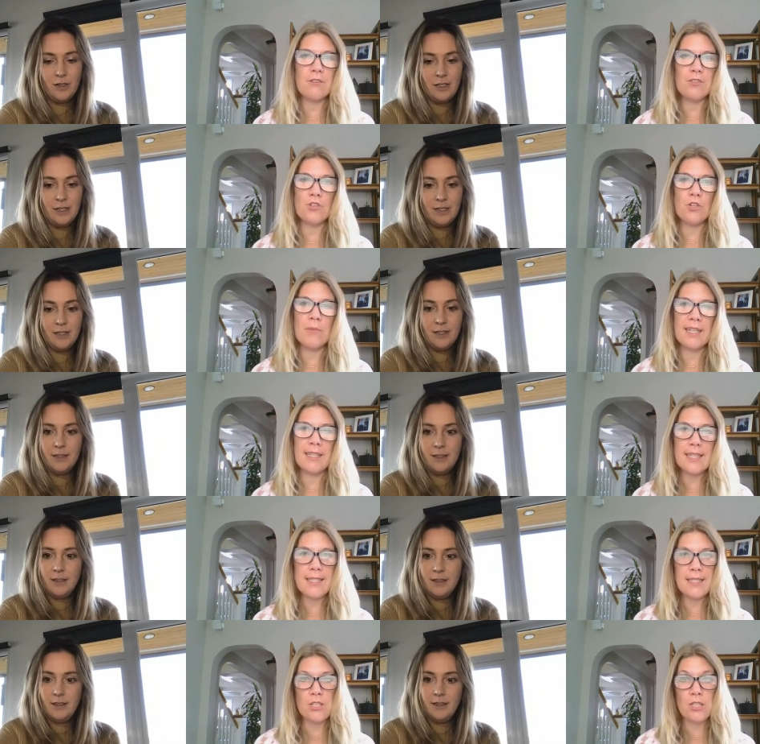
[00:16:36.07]
Speaker 1: outdoor, but
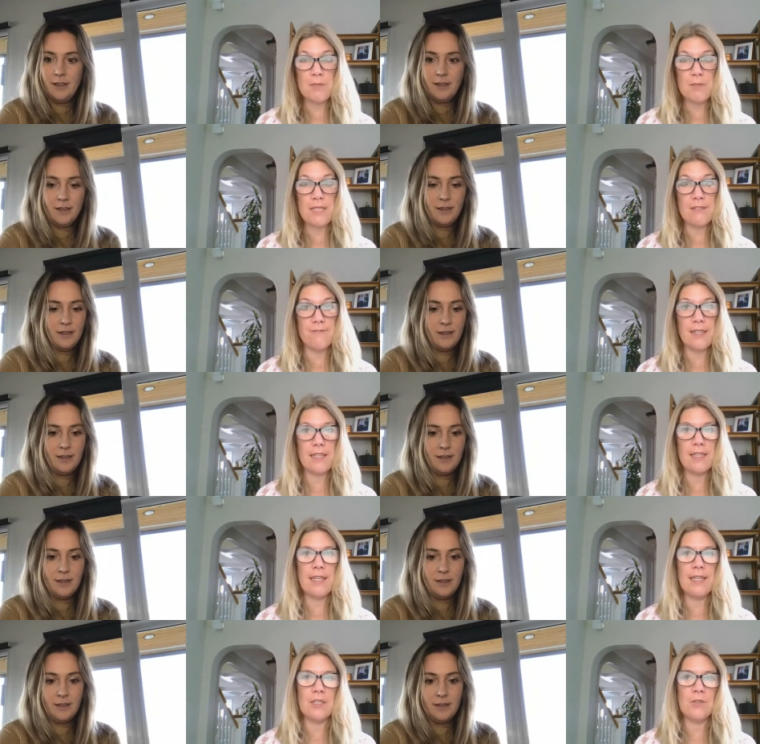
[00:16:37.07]
unless they're
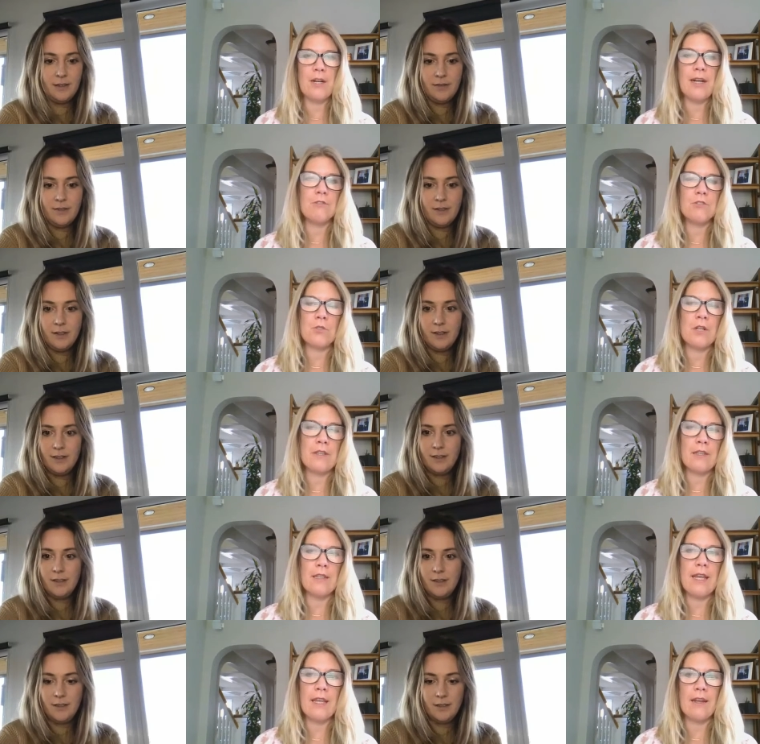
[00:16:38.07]
specifically indoor outdoor, then
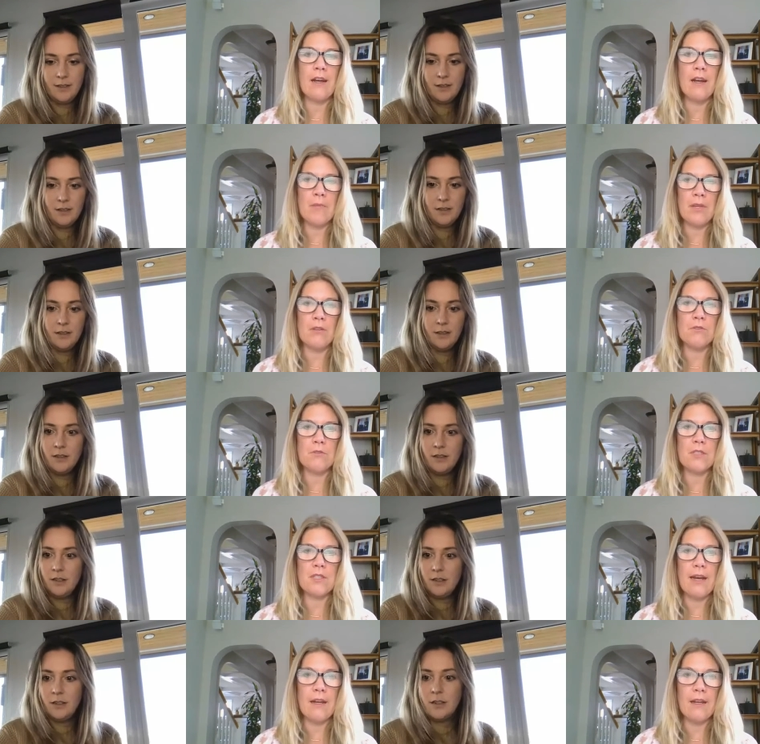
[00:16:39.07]
they cannot be used
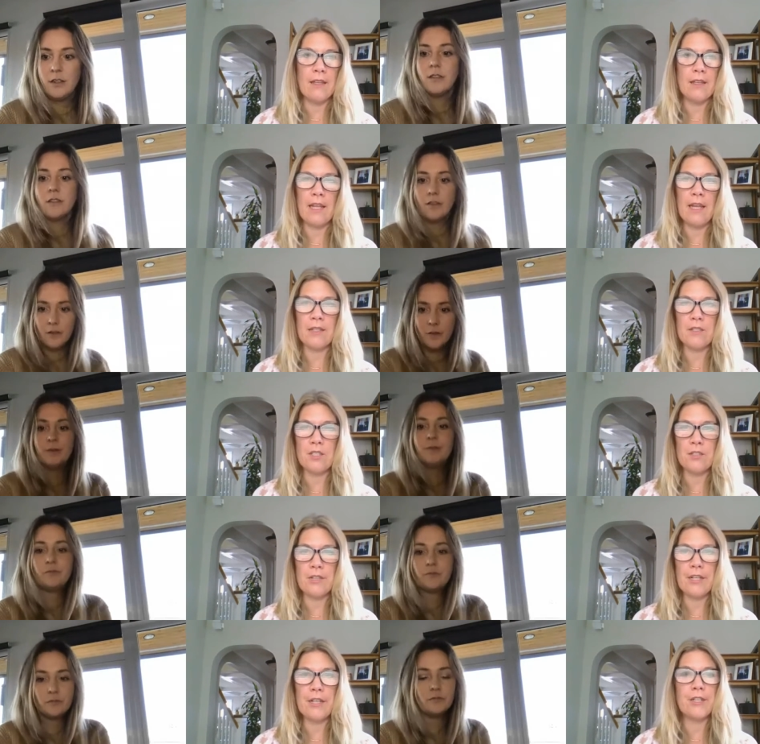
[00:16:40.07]
uh, in the
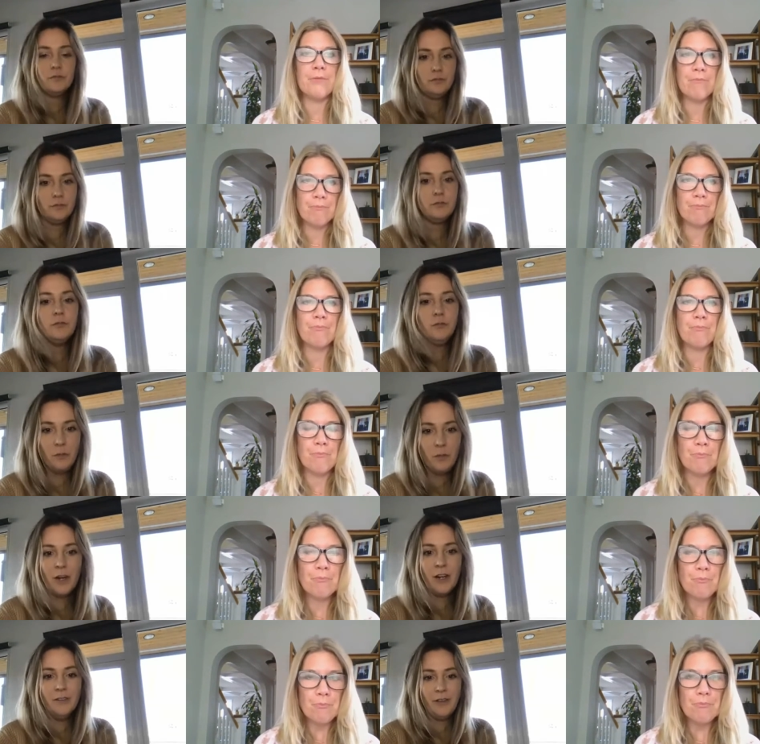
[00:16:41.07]
exterior.
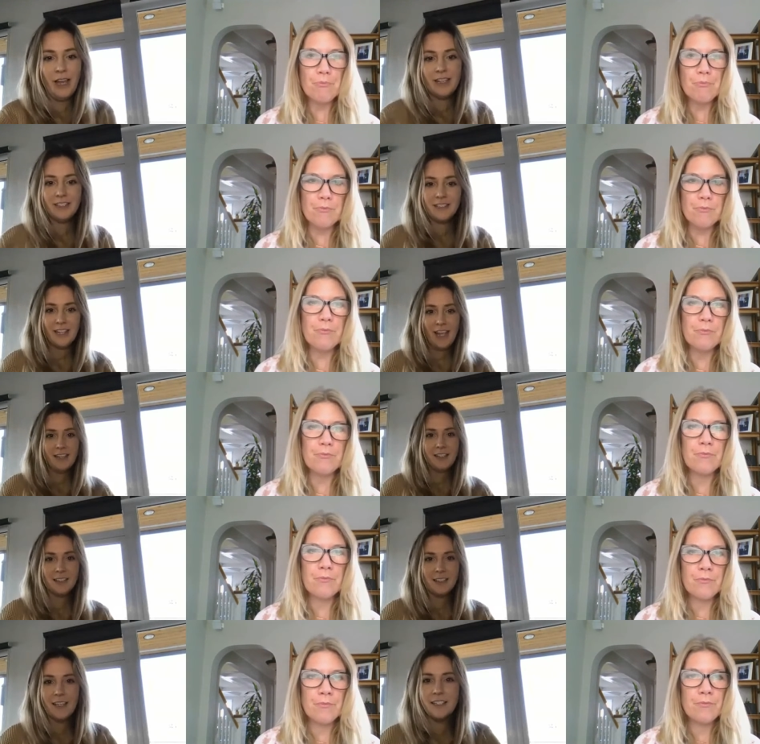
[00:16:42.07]
Speaker 2: Perfect.
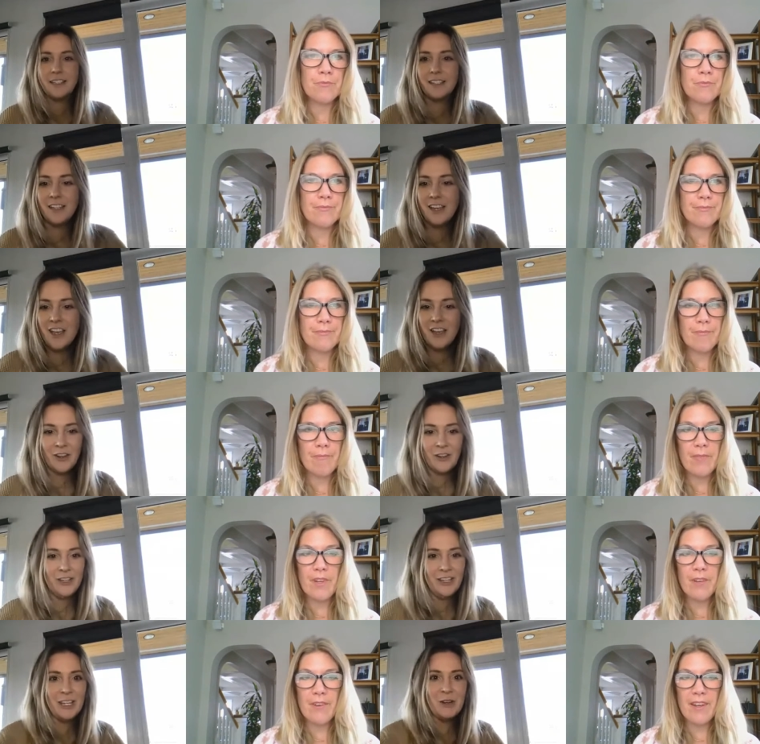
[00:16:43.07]
Excellent.
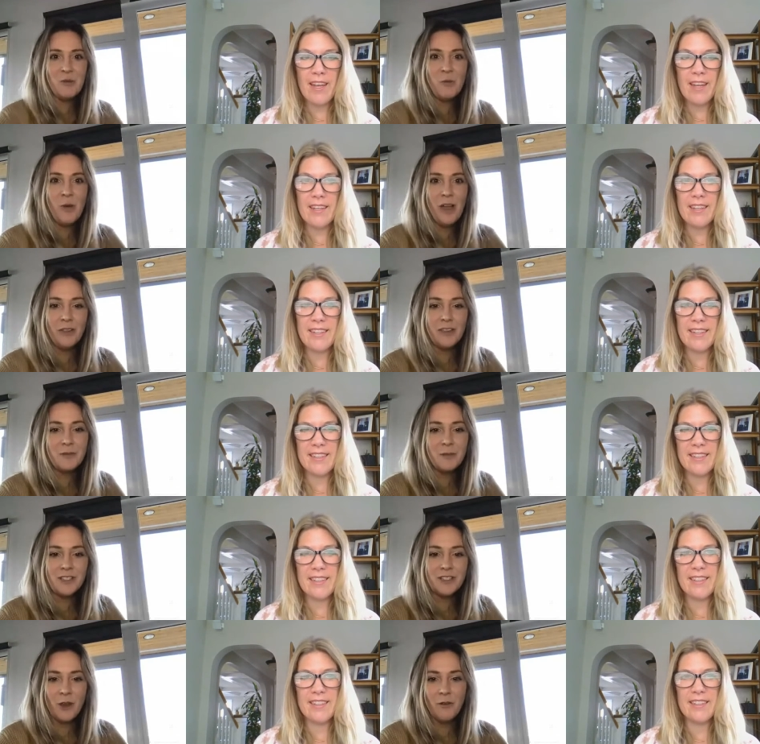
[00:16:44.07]
Good. Well, this
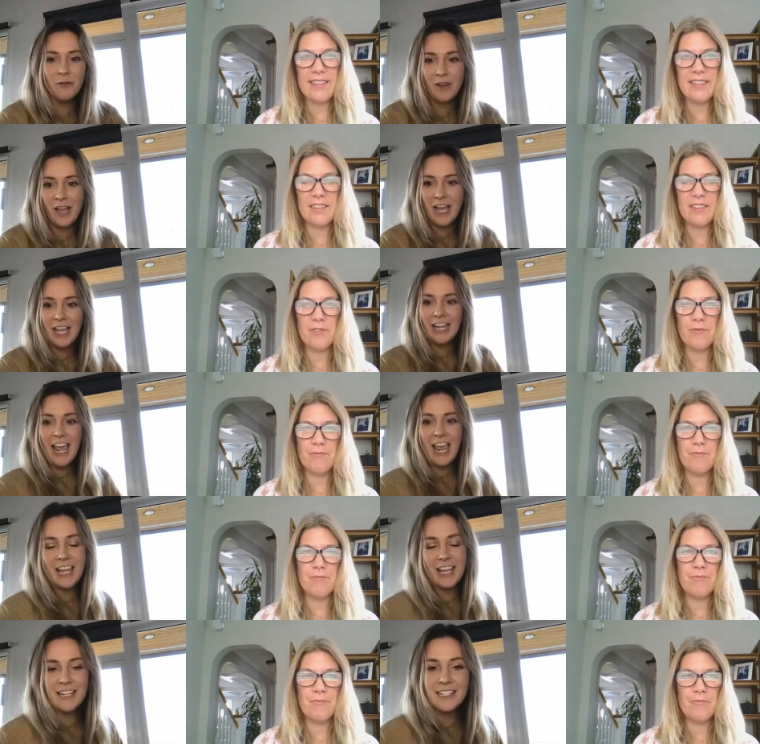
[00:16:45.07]
was so fun,
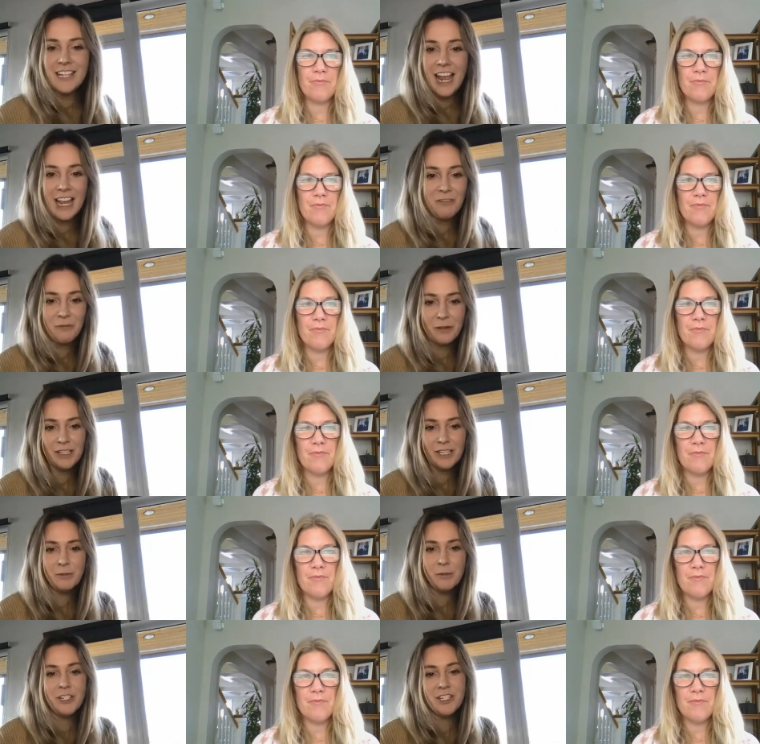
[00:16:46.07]
and I
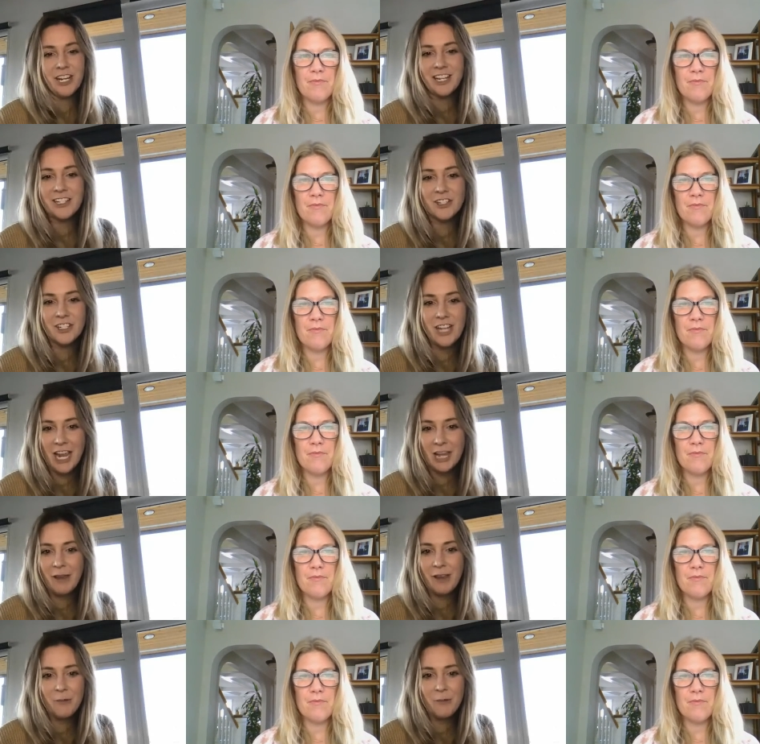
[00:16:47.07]
really appreciated your time.